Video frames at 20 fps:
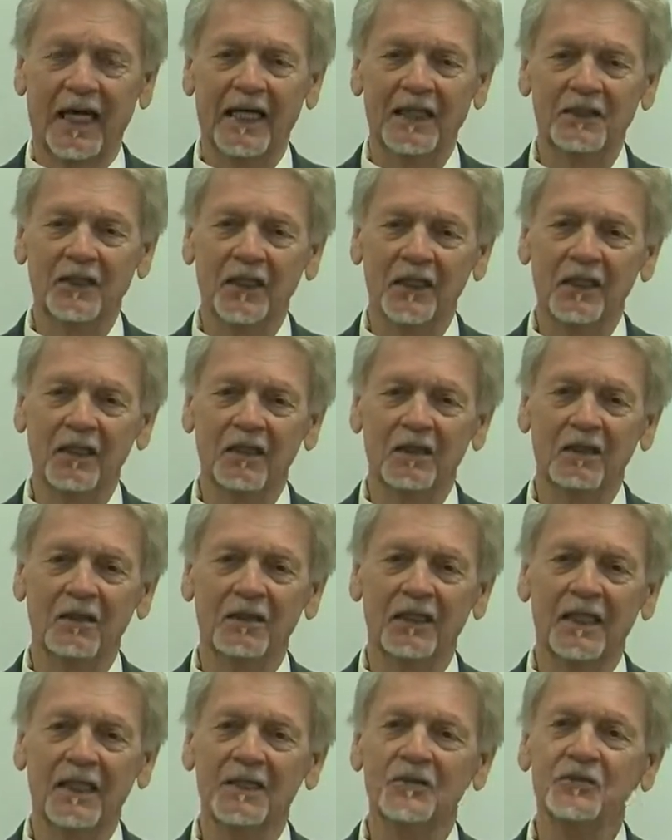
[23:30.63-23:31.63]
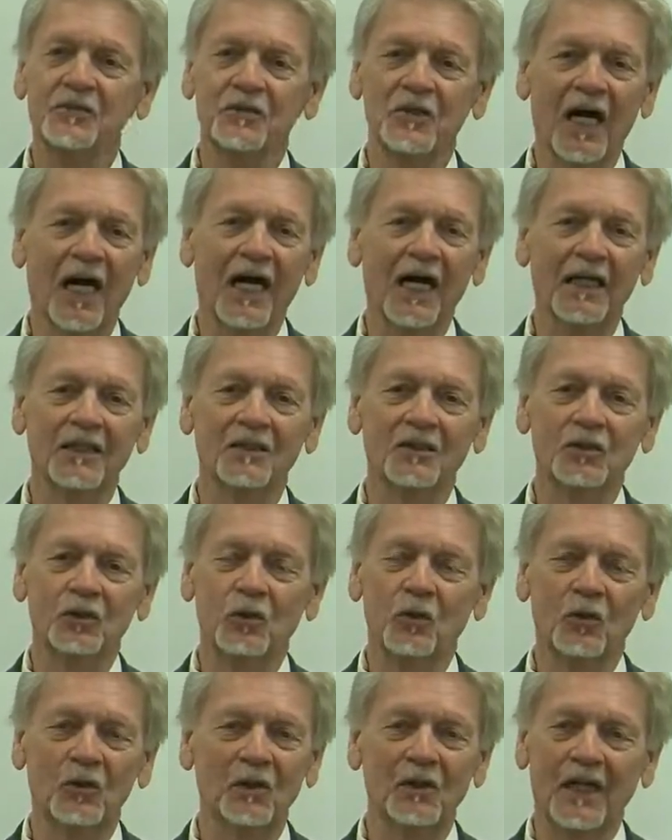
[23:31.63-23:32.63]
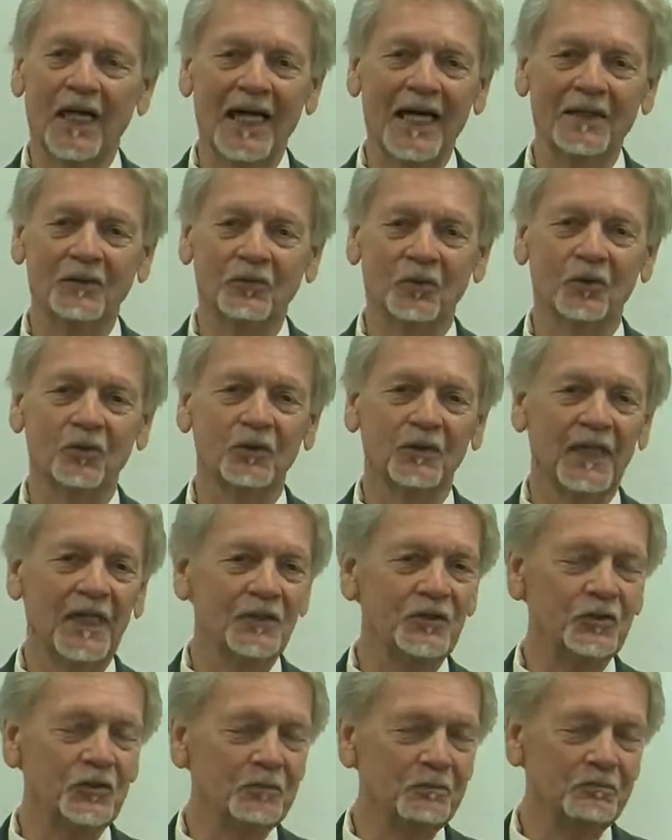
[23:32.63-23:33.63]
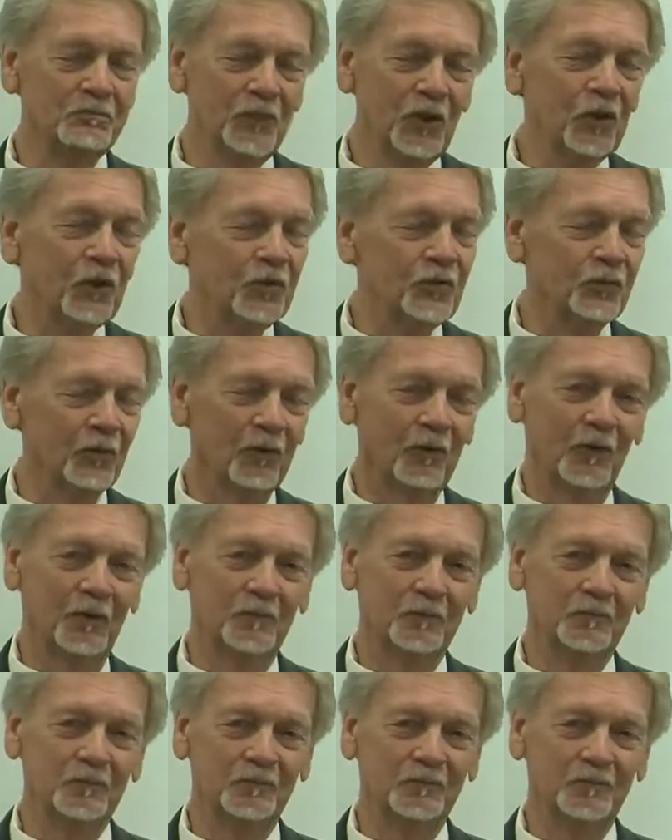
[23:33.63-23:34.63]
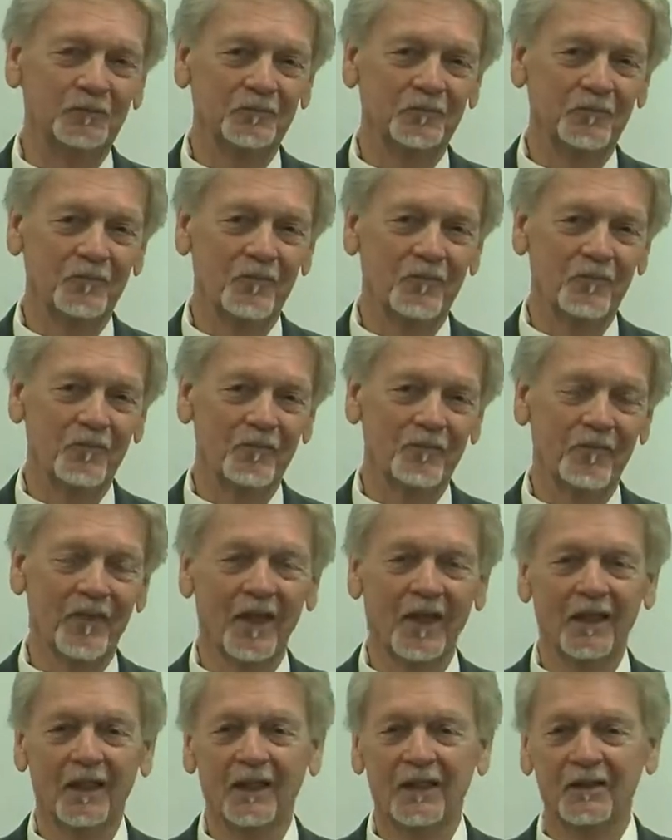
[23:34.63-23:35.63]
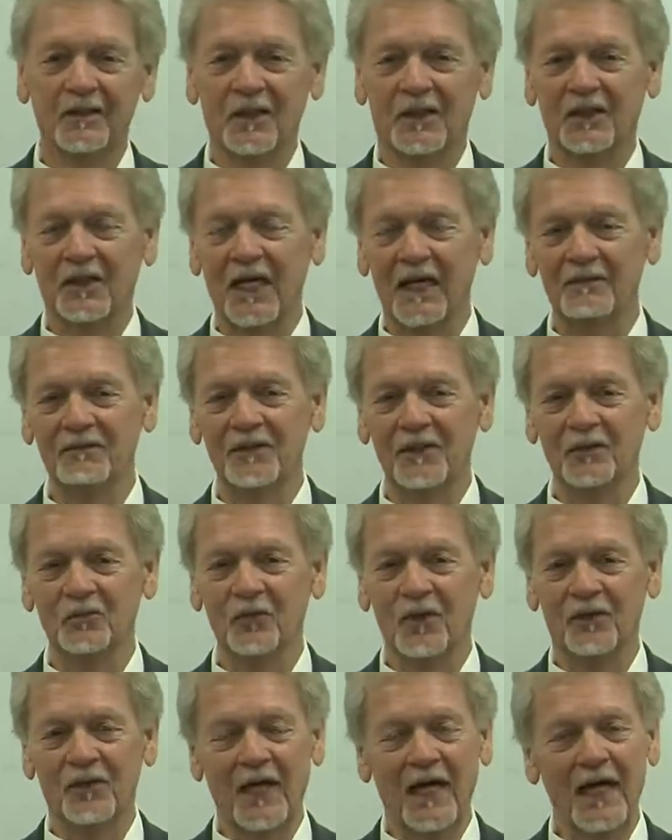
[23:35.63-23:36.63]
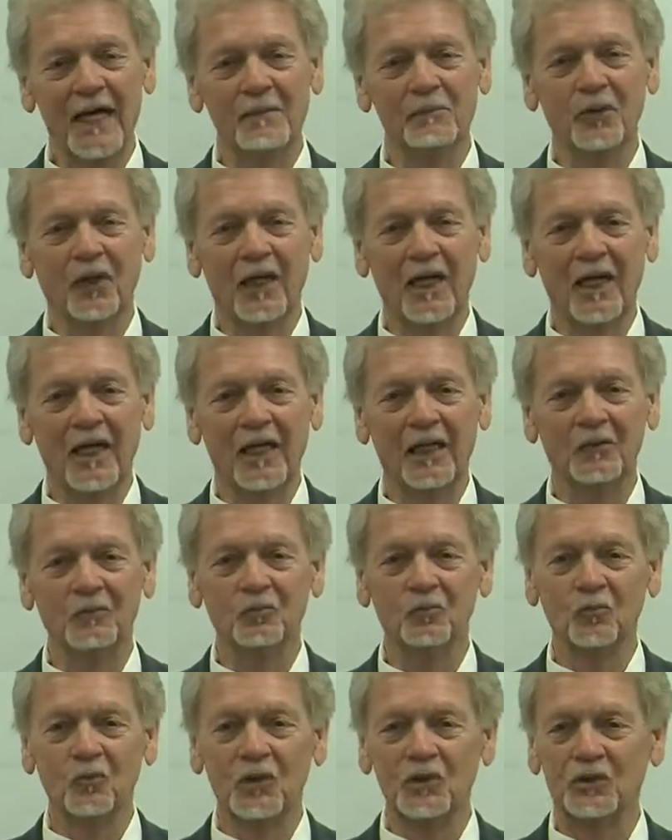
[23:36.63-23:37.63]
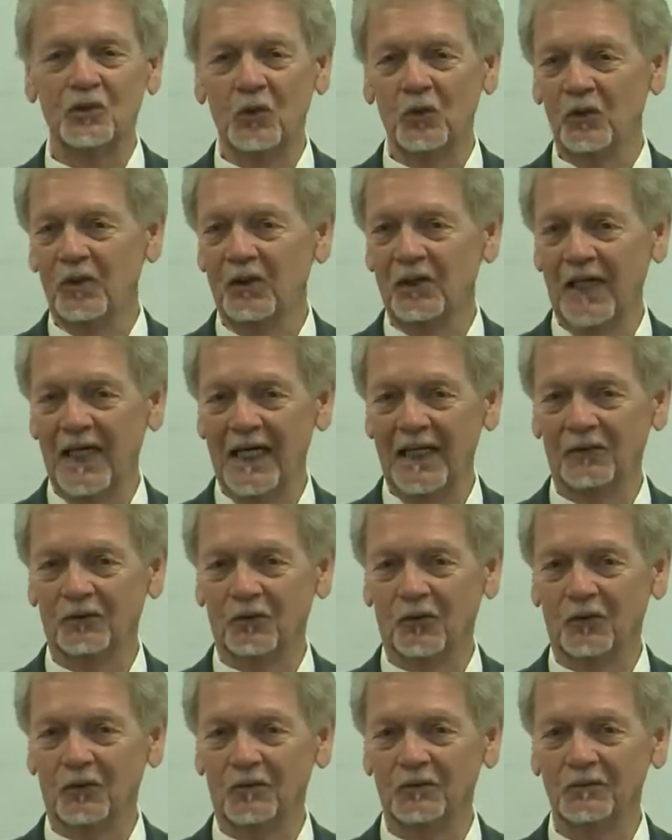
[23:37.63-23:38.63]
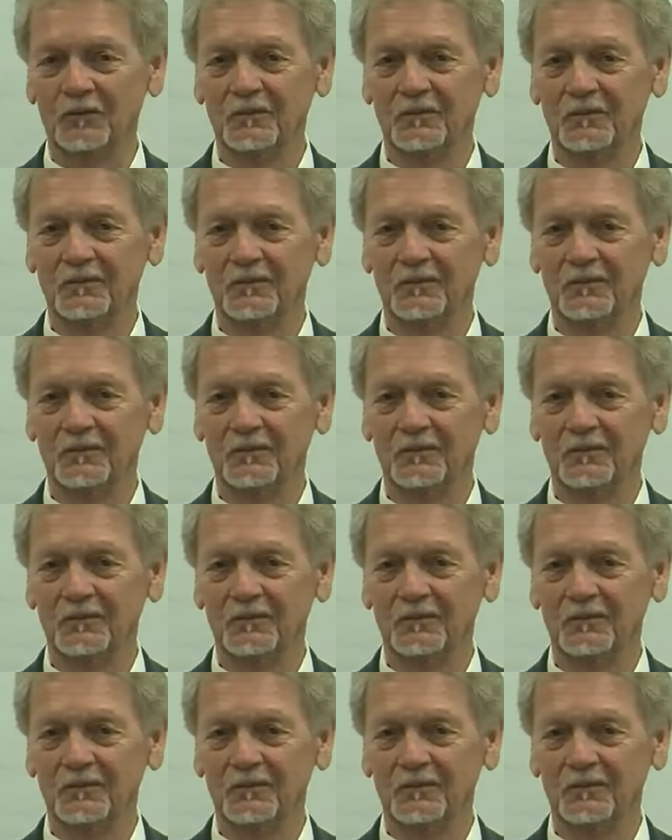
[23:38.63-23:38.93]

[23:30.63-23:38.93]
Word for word: And here, it's not unilateral, it's mutual. The covenant with Abraham was unilateral.